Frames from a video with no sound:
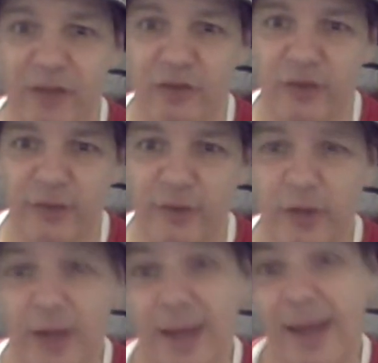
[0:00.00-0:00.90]
Exeter Chiefs.
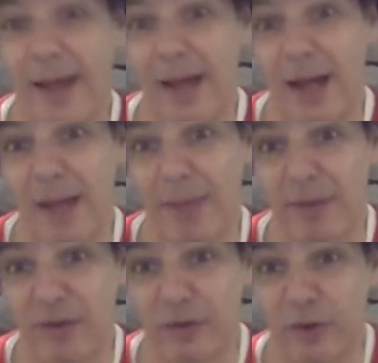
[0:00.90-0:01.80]
And
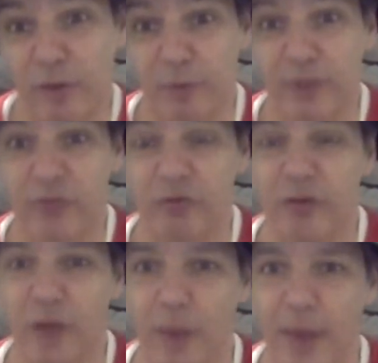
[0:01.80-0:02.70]
basically, as far as predictions
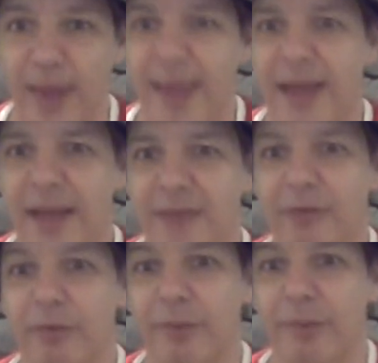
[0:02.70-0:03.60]
go in
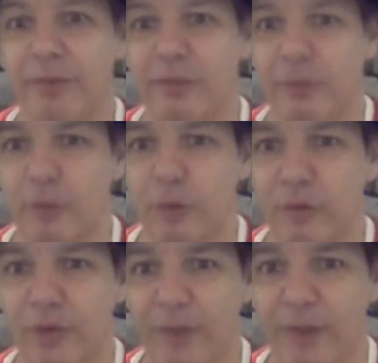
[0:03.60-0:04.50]
the Premiership, the rule of
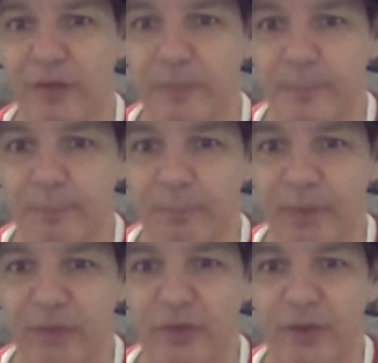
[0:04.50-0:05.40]
thumb is
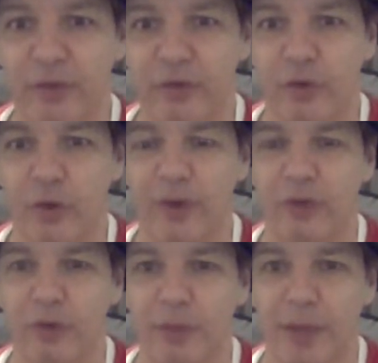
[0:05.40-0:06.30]
if Saracens or
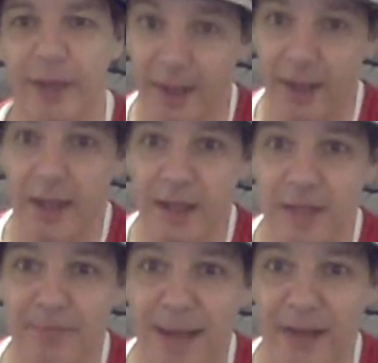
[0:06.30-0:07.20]
Exeter are playing, you
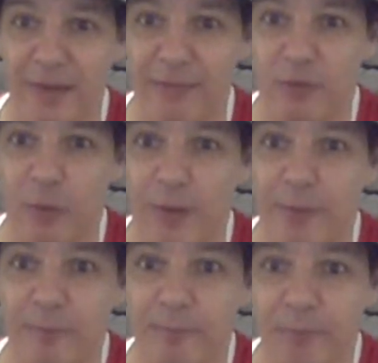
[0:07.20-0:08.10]
back them to win.
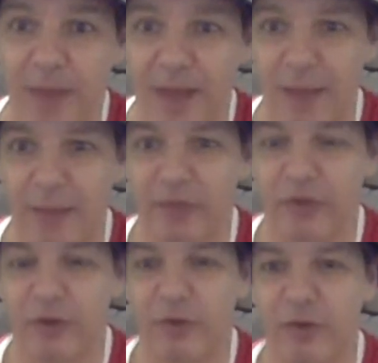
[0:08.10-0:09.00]
And
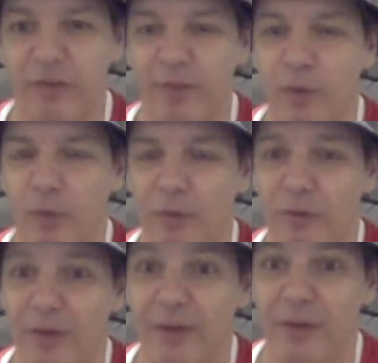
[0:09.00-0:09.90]
so far, they've both won
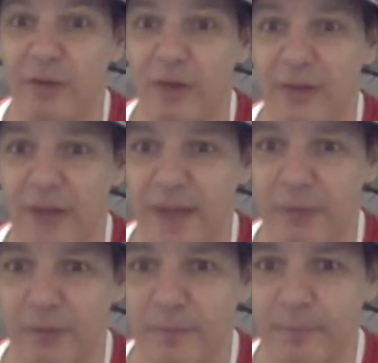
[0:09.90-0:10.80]
5 out of 5 games.